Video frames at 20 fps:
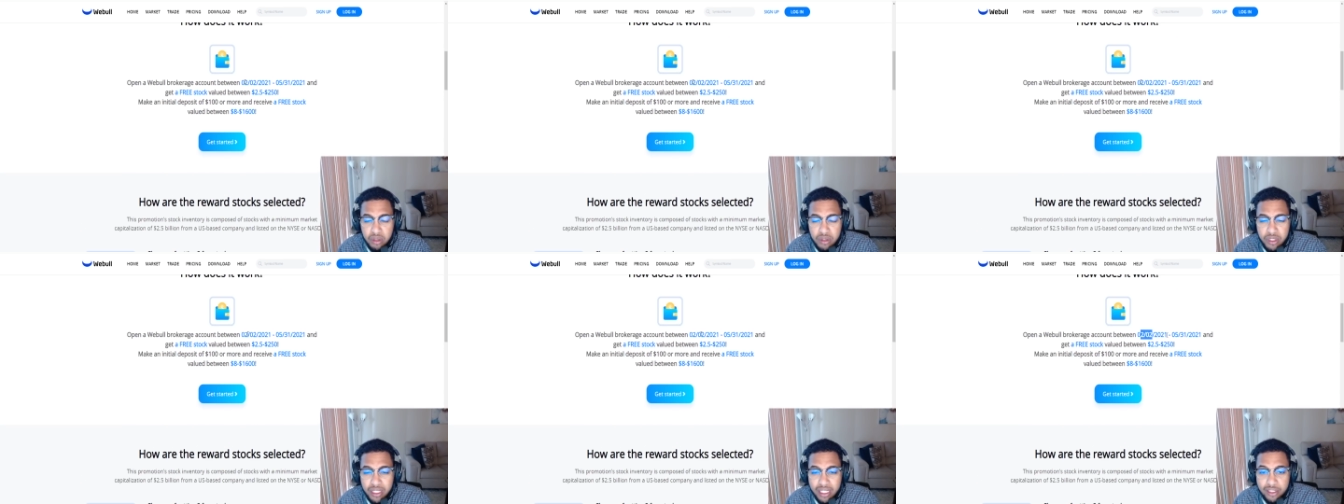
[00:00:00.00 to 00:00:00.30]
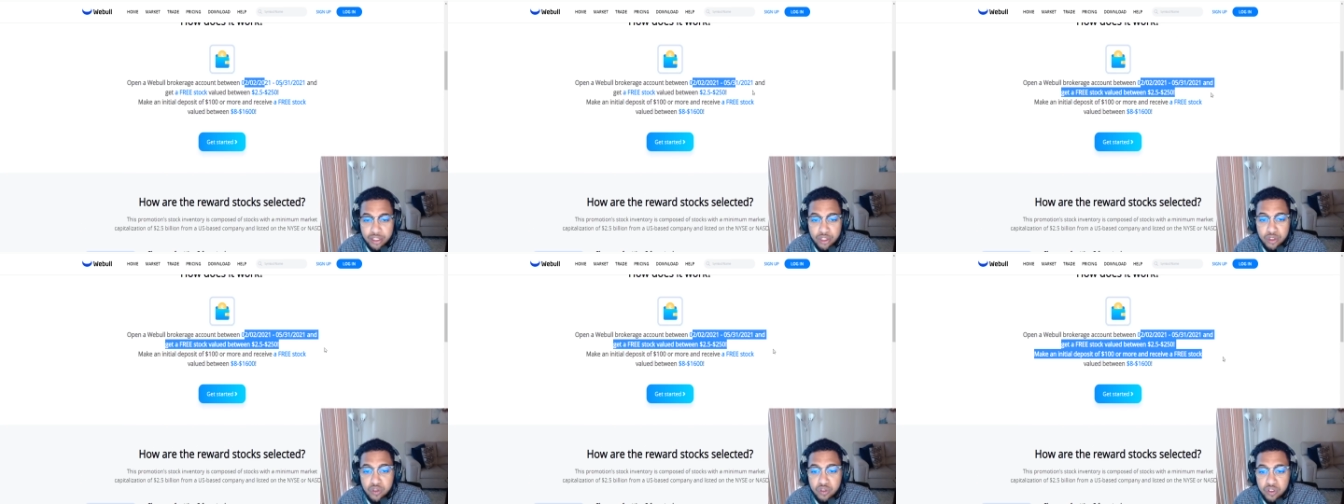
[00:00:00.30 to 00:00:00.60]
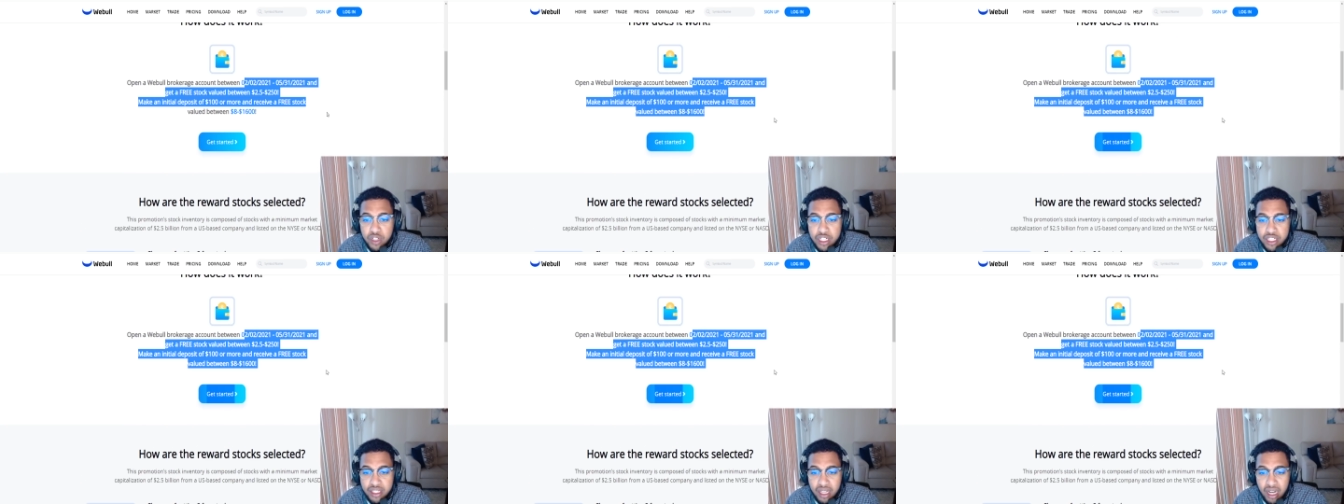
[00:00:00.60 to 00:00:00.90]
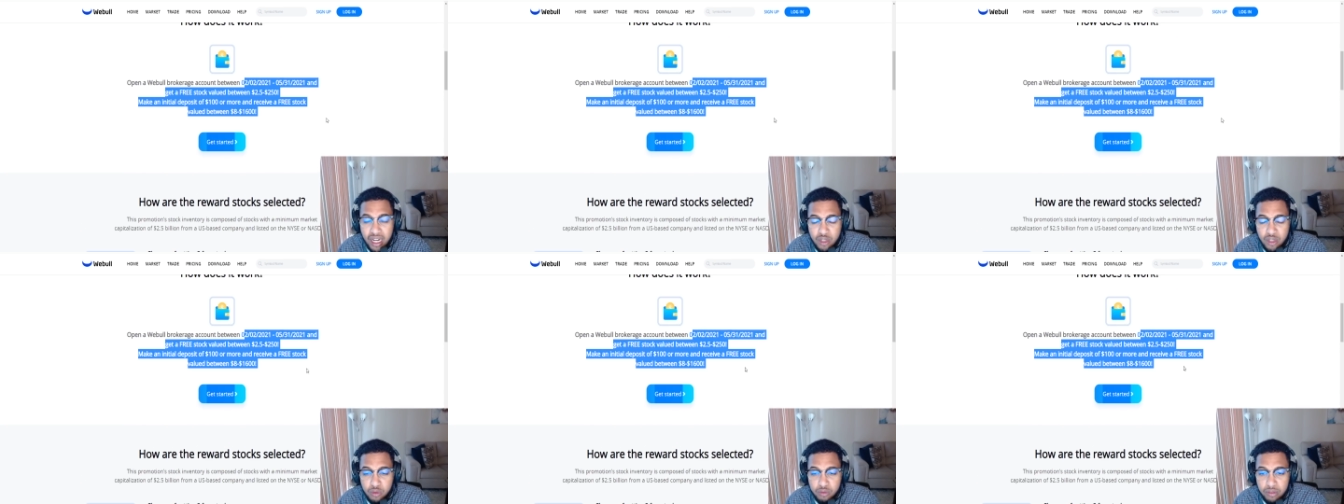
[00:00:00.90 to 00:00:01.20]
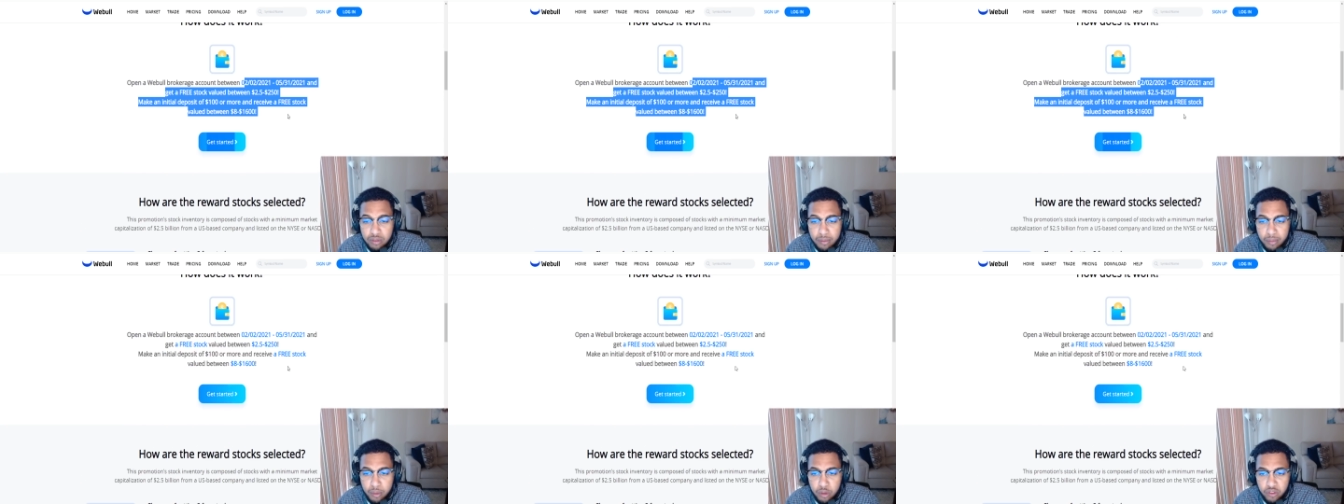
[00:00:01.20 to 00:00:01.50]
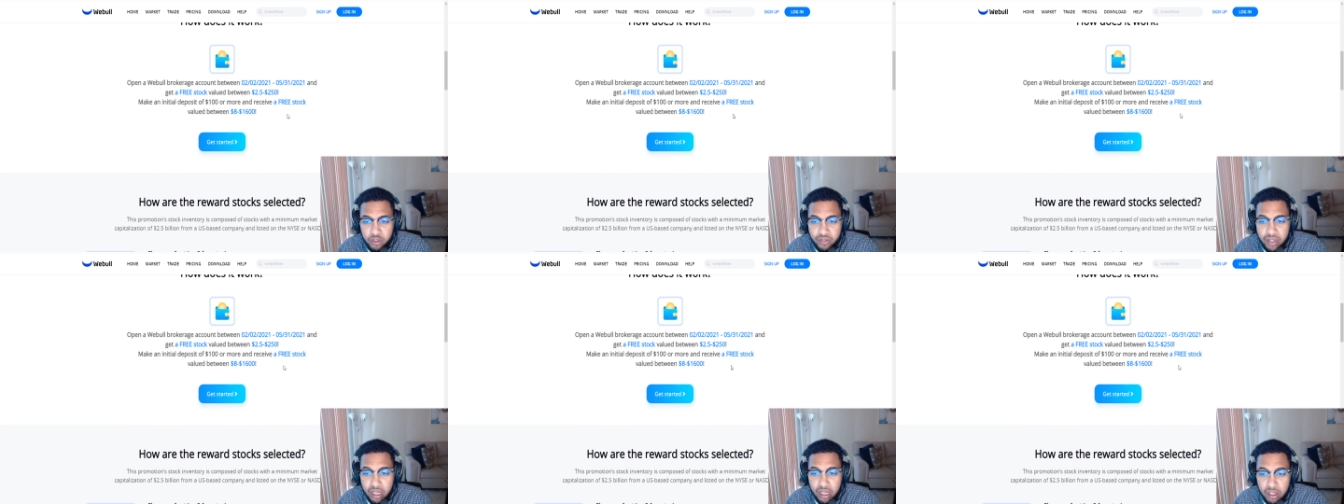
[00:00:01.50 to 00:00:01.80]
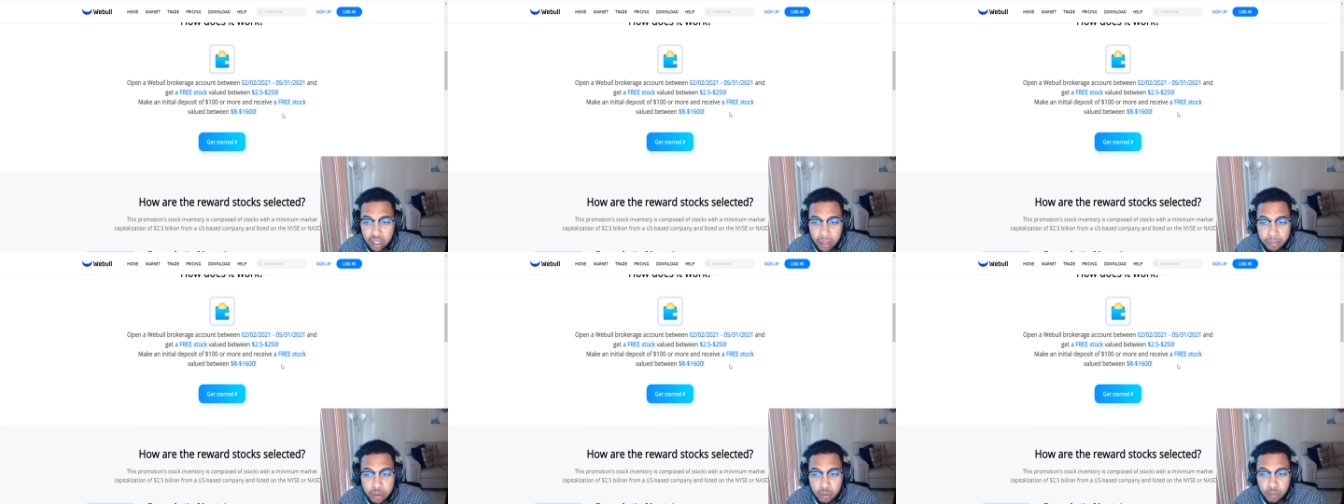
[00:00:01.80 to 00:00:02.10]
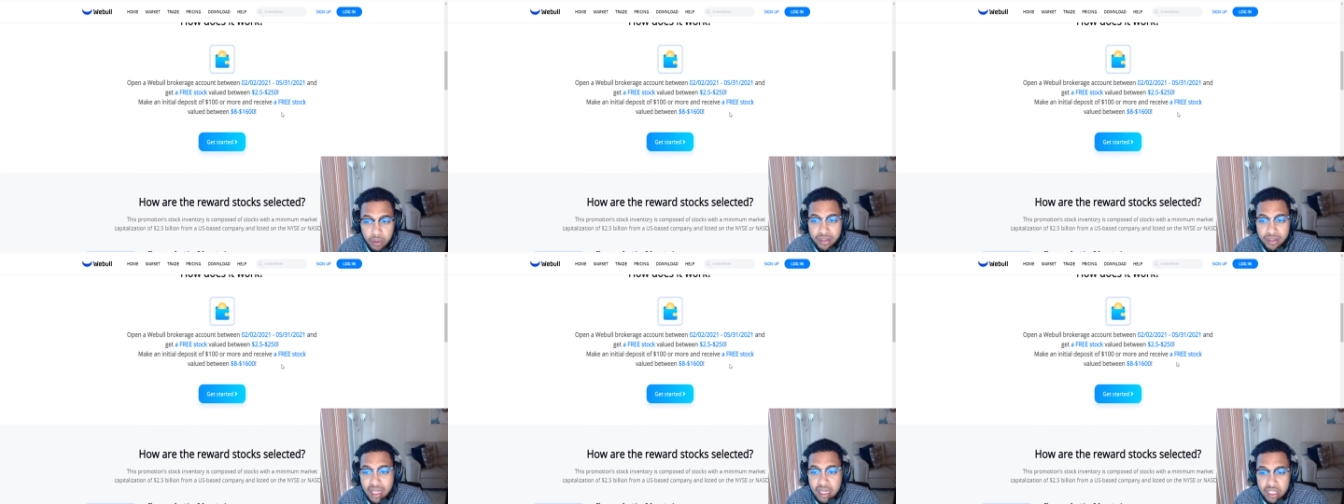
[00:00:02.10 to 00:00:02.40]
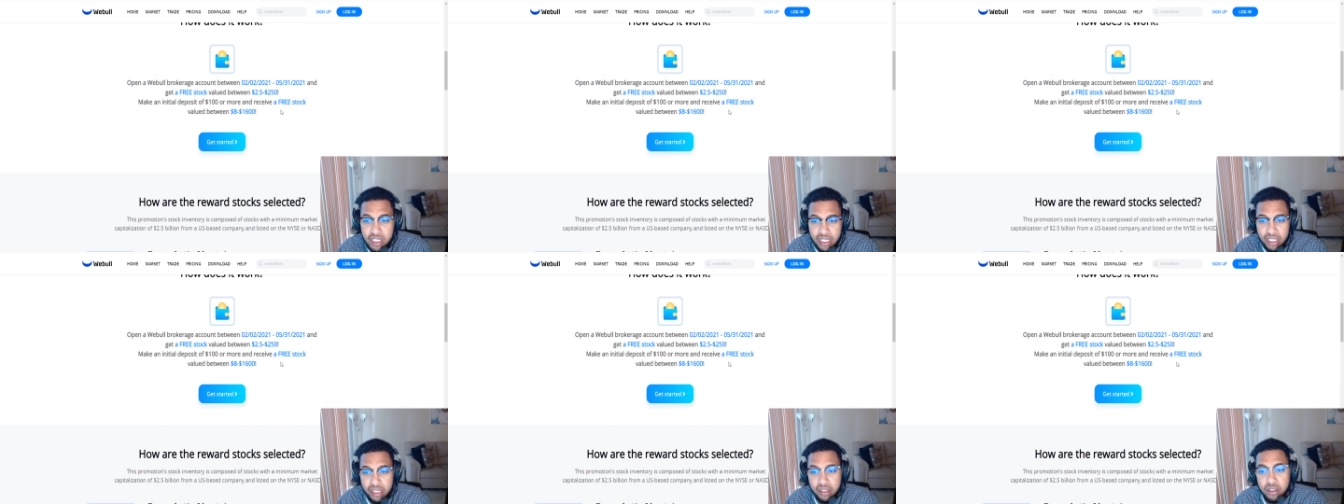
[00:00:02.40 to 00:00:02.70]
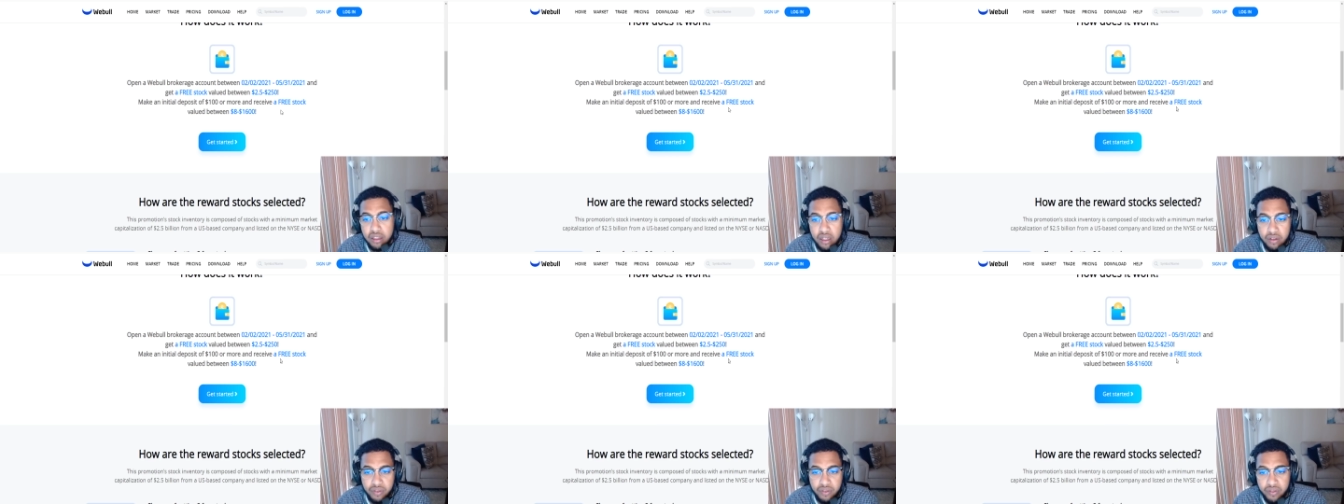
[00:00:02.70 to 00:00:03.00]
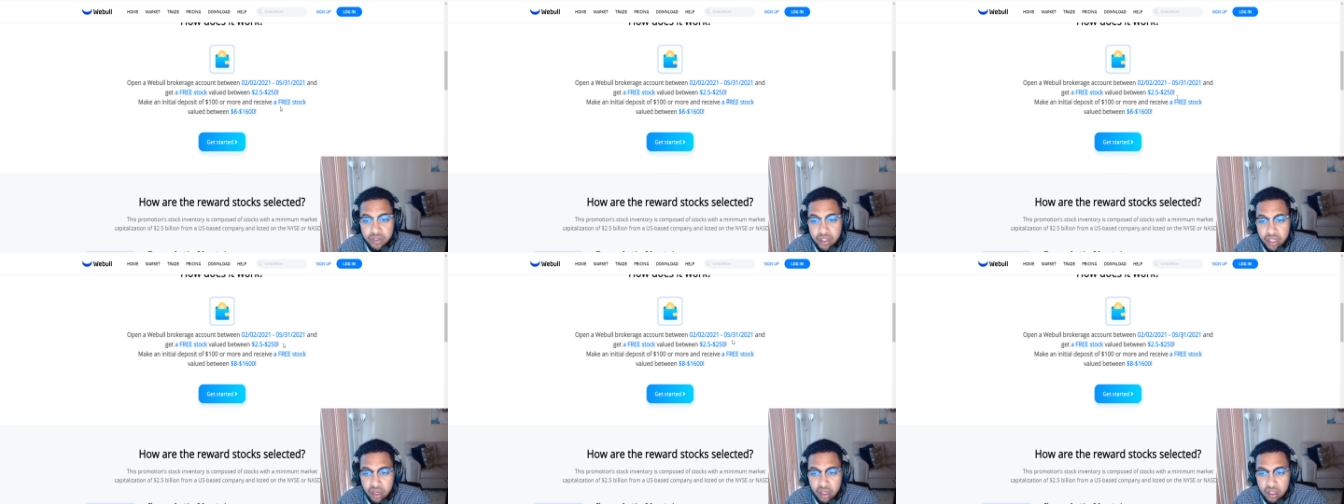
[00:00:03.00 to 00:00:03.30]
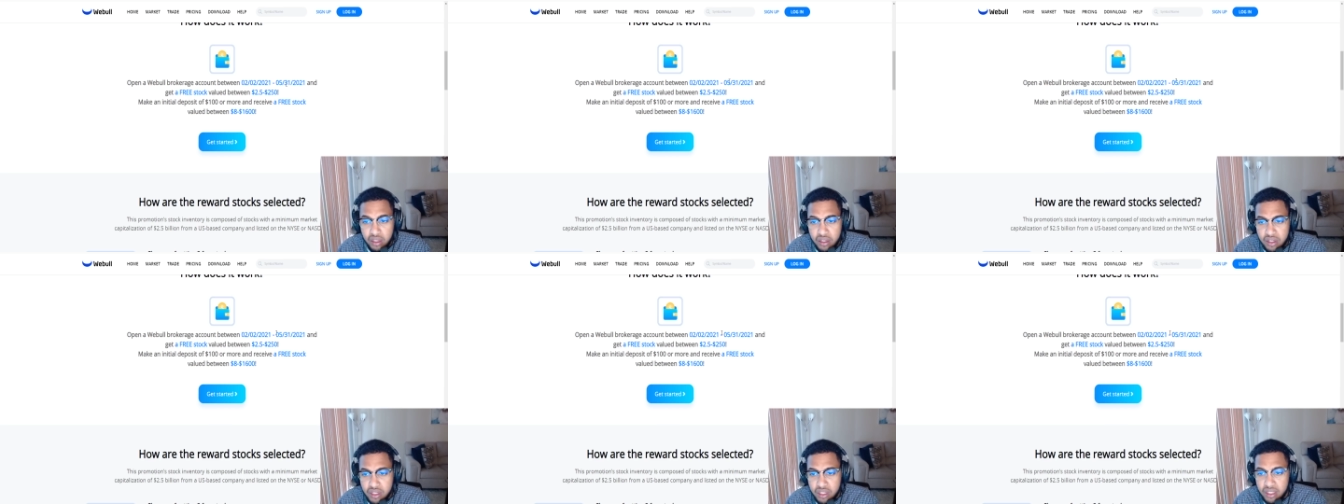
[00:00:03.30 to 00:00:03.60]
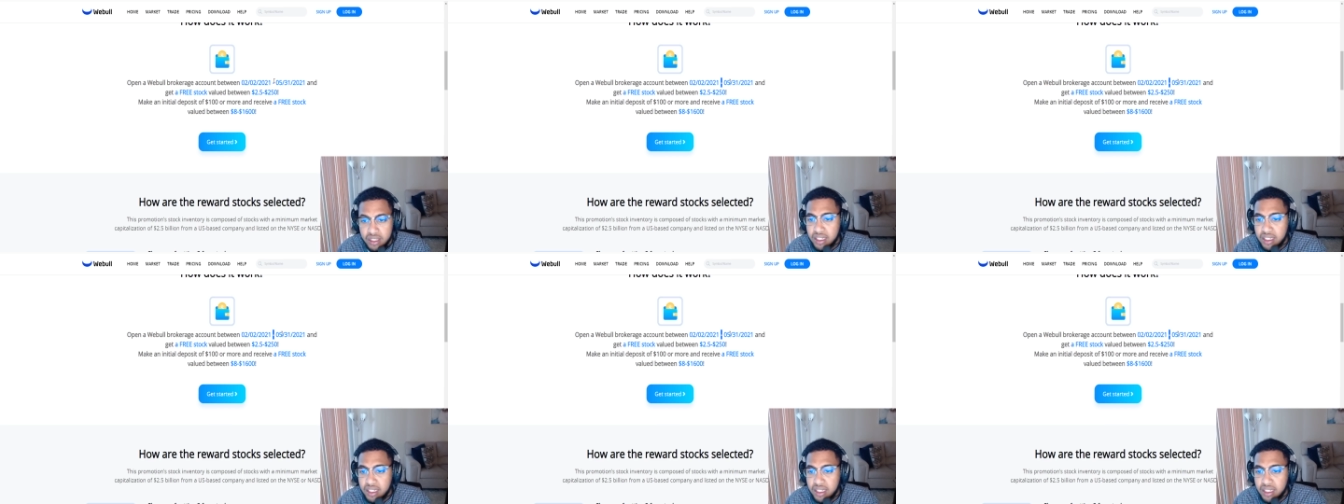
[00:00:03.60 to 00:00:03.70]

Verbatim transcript: you get two free stocks with Webull valued up to $1,850.